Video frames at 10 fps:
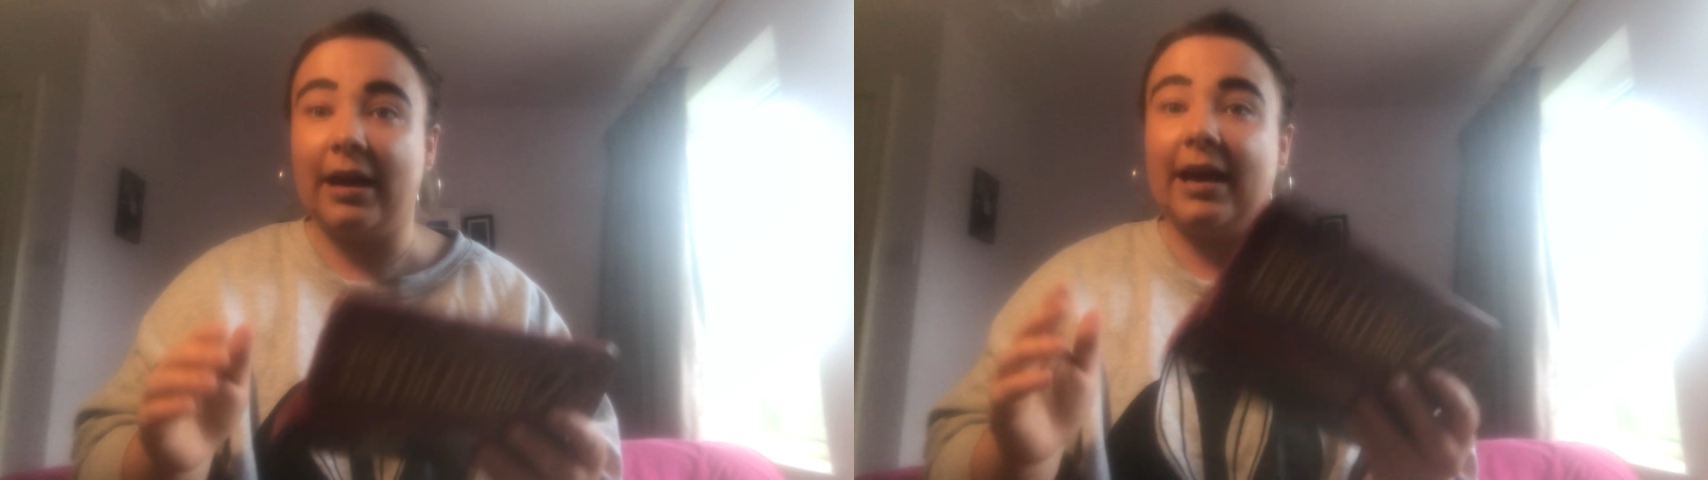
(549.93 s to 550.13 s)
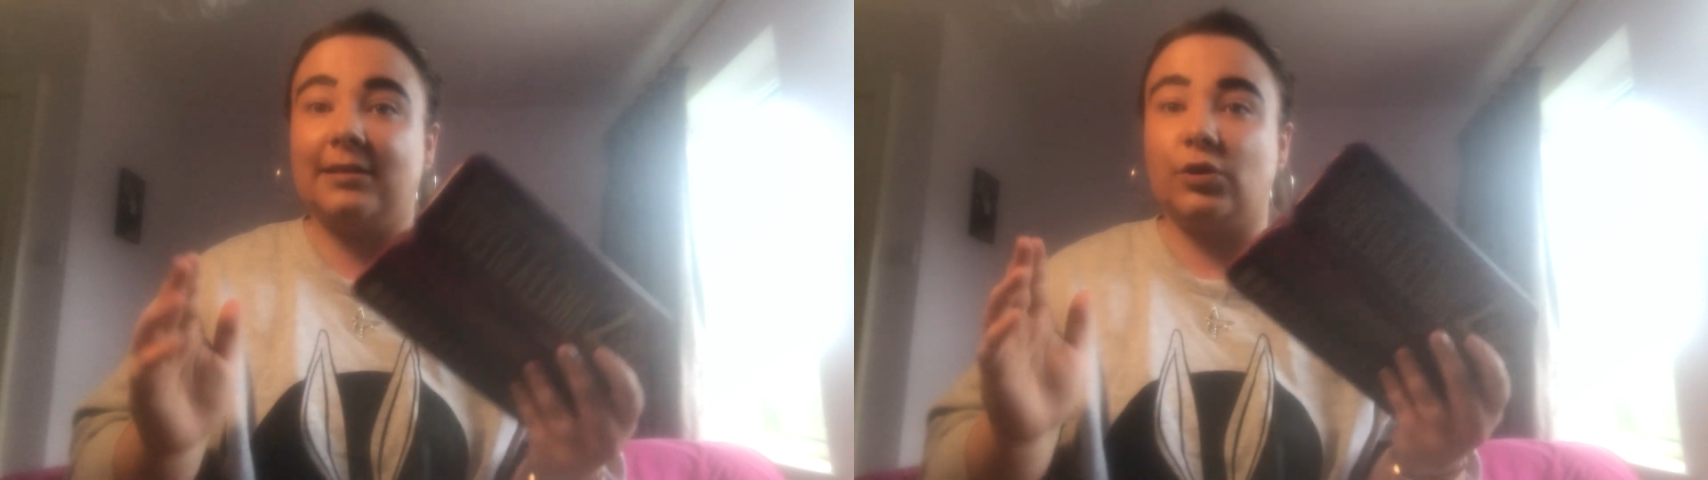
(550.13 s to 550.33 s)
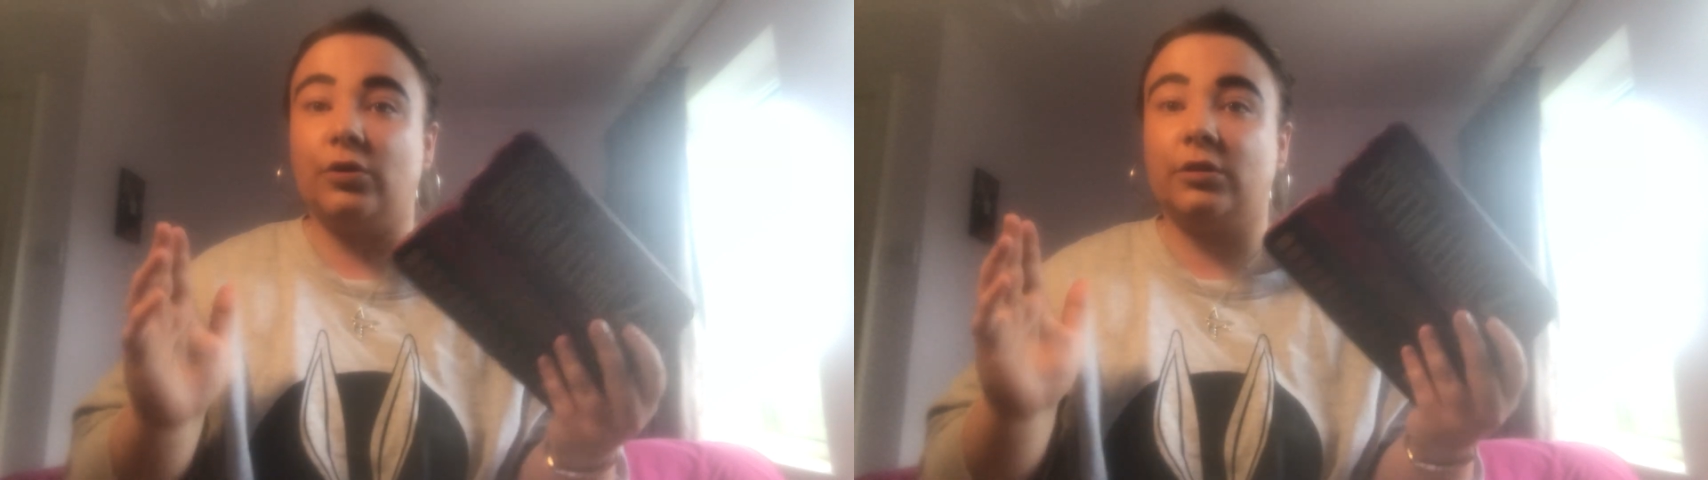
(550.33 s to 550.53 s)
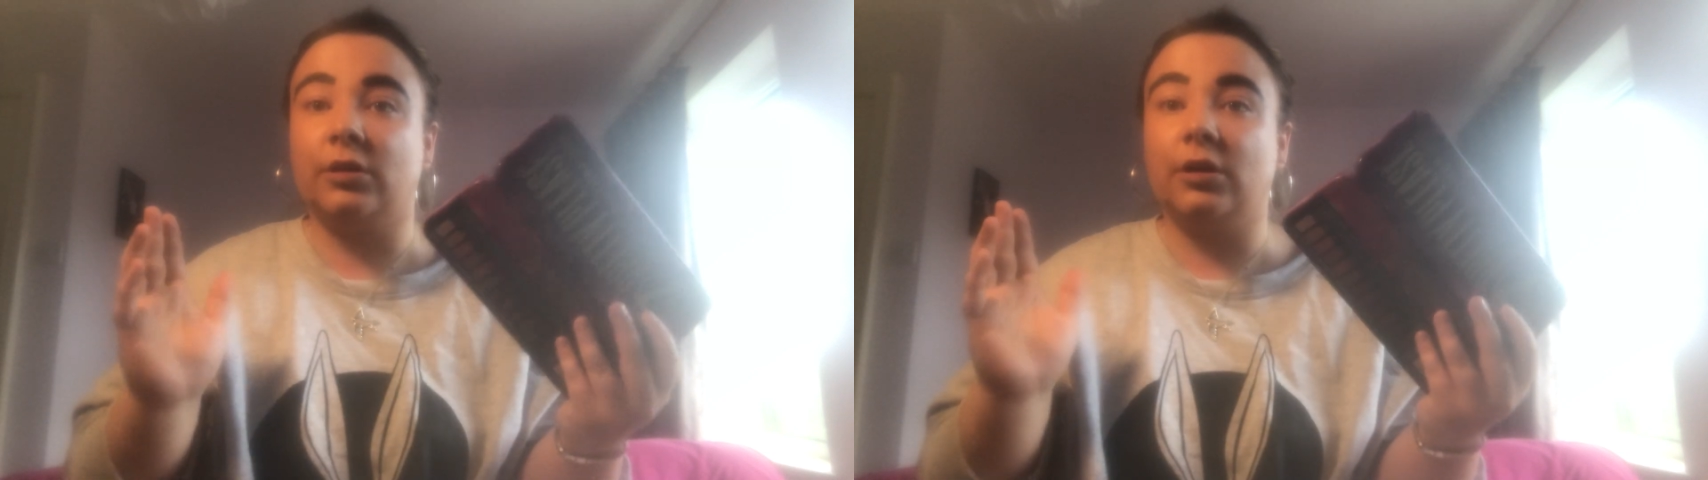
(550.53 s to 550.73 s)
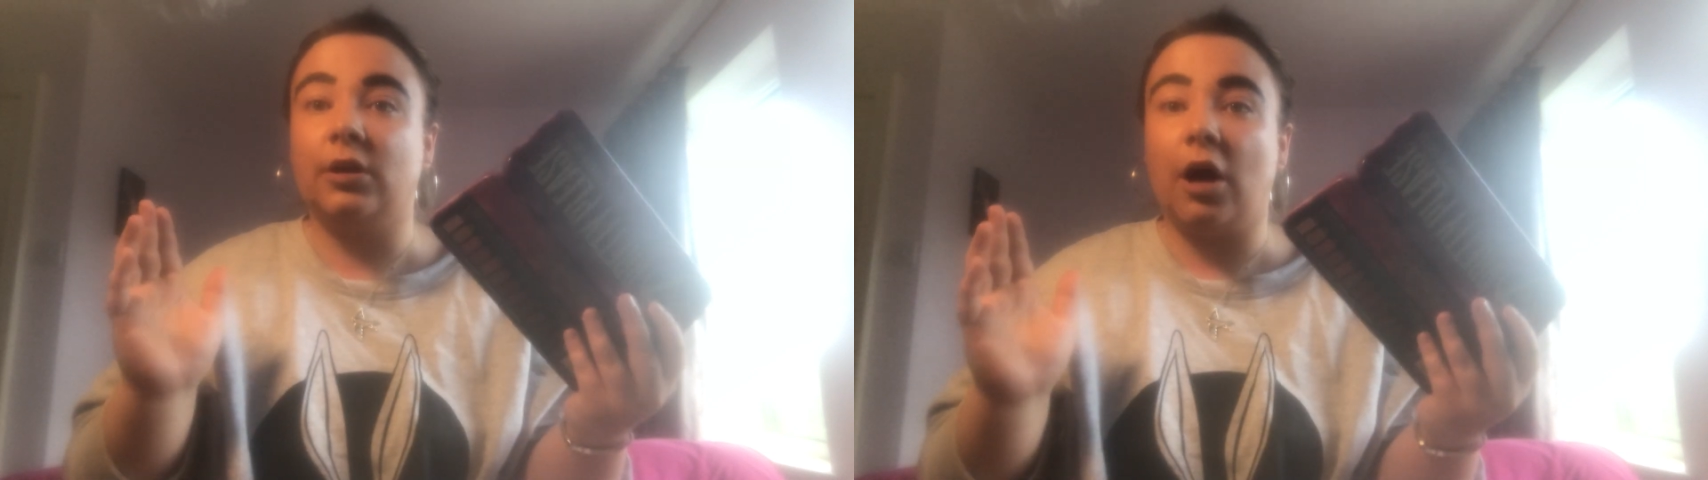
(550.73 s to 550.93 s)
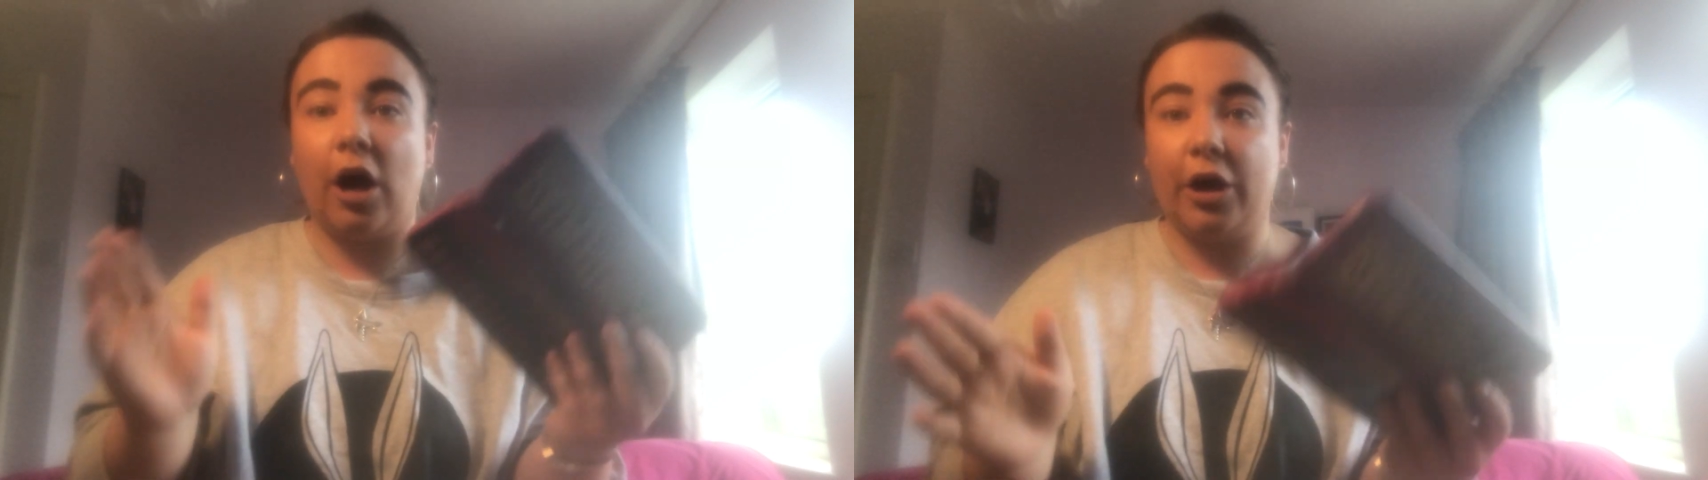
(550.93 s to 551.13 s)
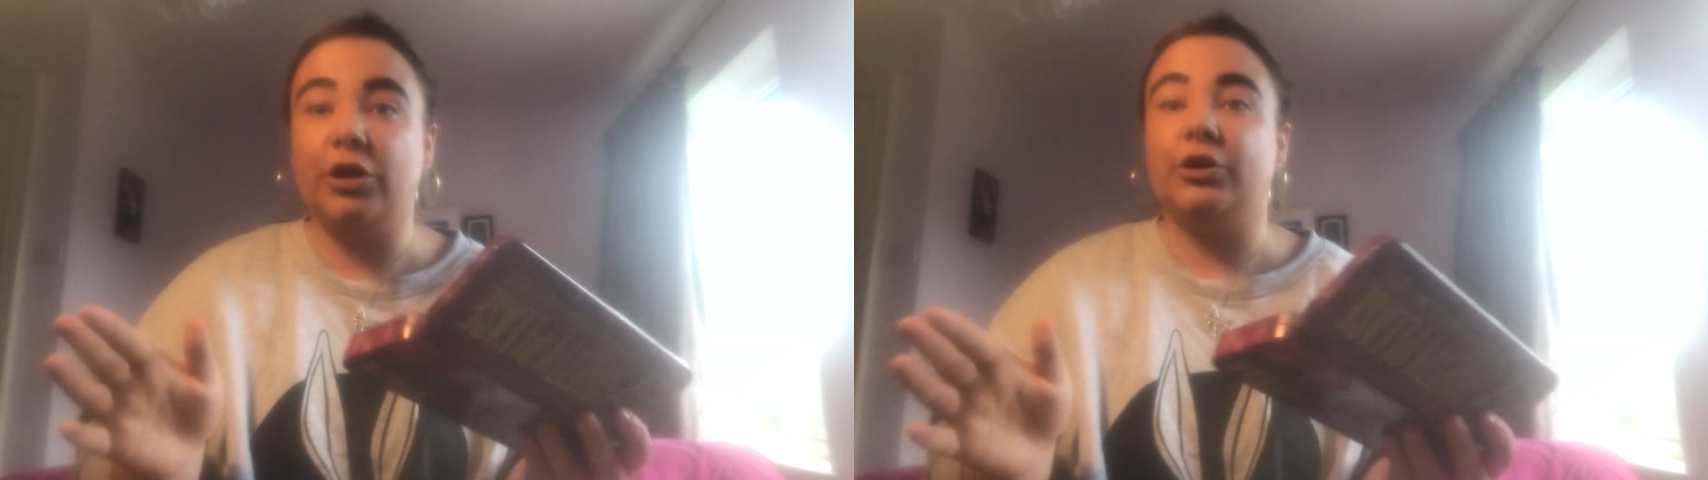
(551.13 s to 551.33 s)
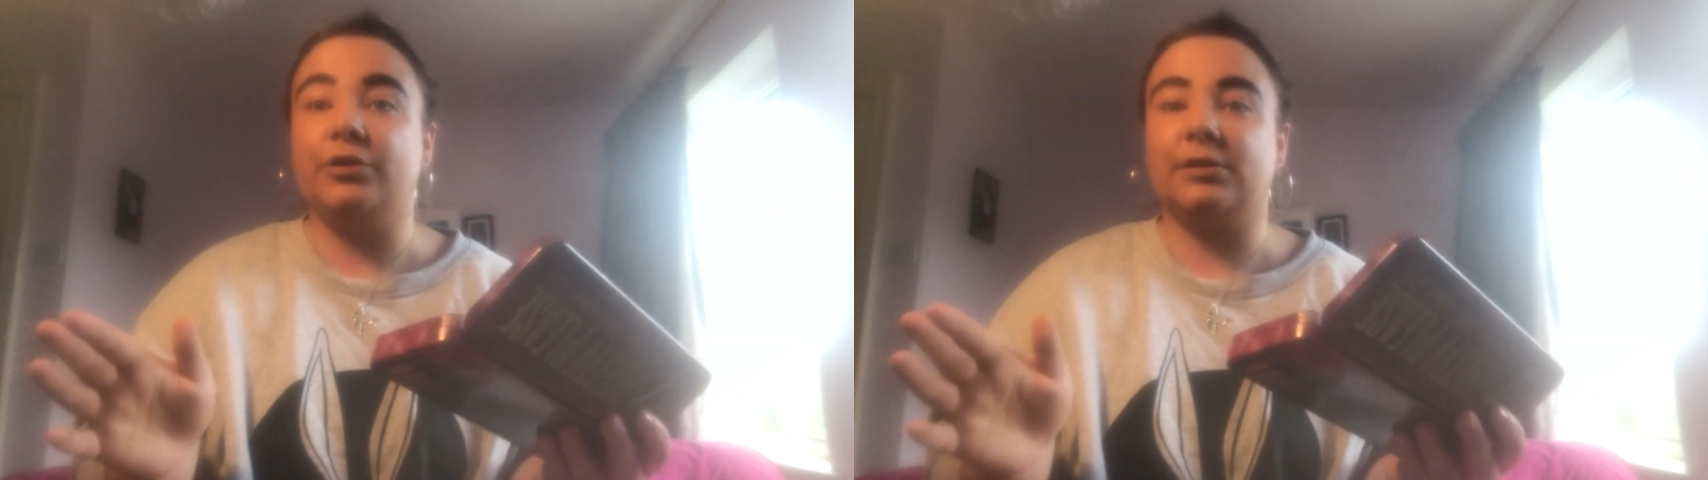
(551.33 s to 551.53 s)
It's all how you
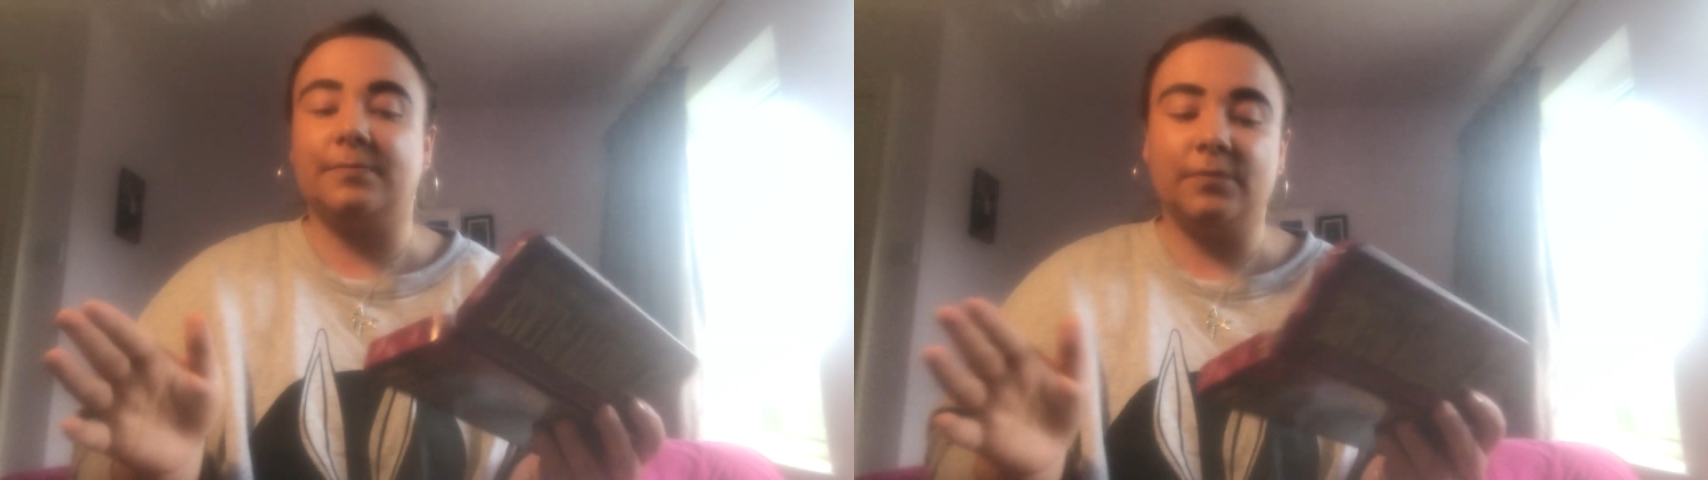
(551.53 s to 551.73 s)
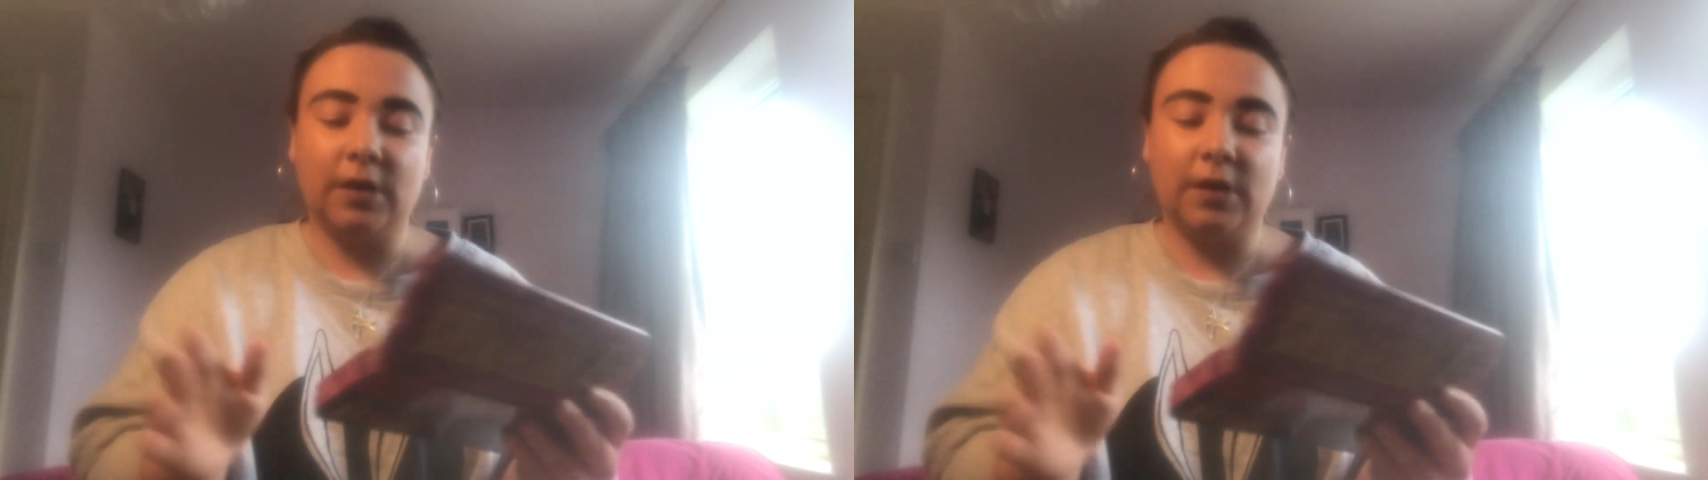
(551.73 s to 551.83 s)
use it.